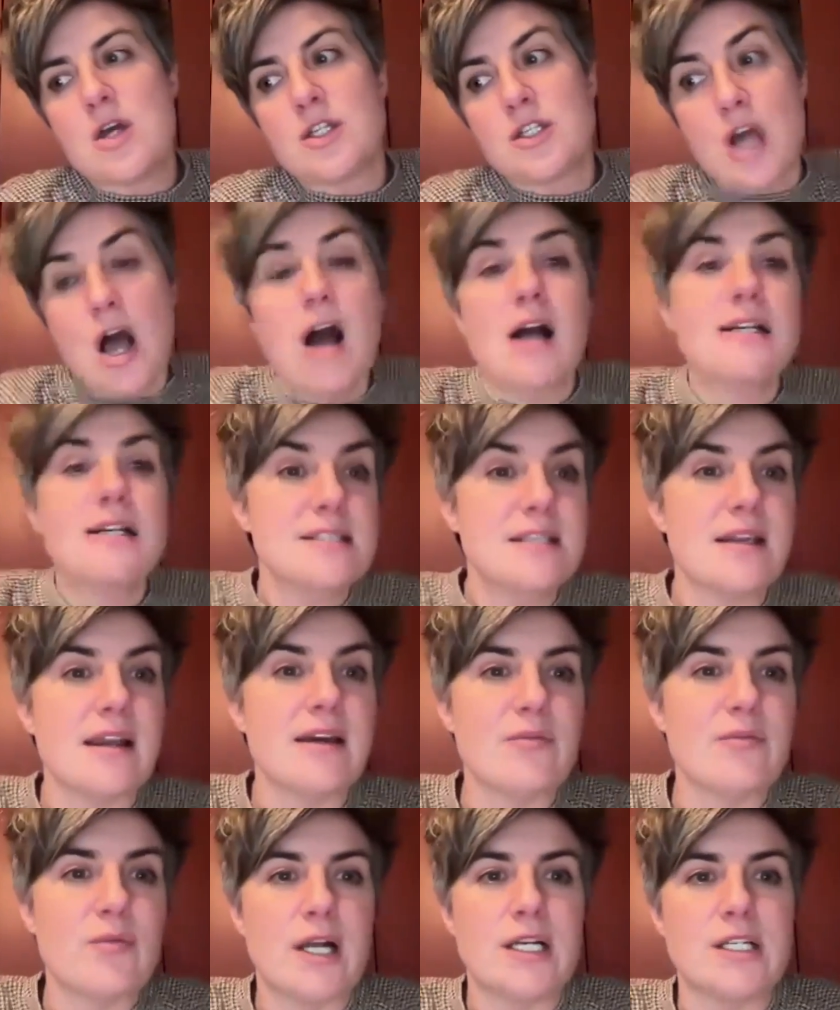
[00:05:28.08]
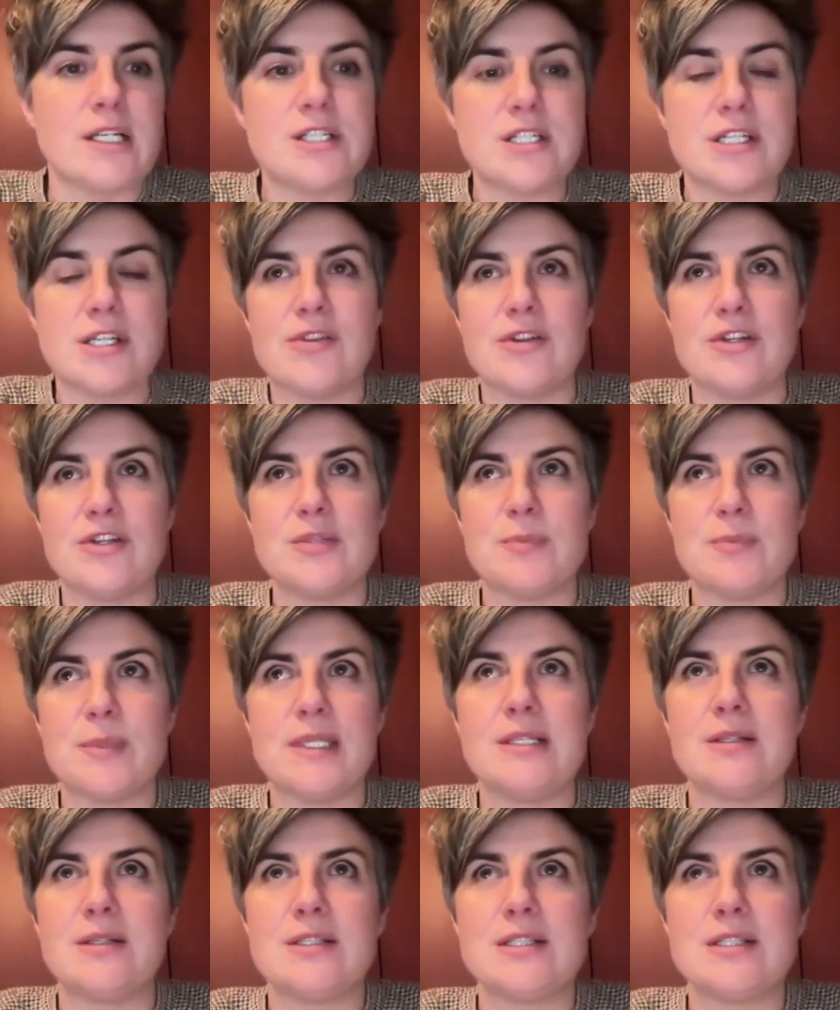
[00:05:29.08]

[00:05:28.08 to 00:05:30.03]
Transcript: talks that I've watched you know there's been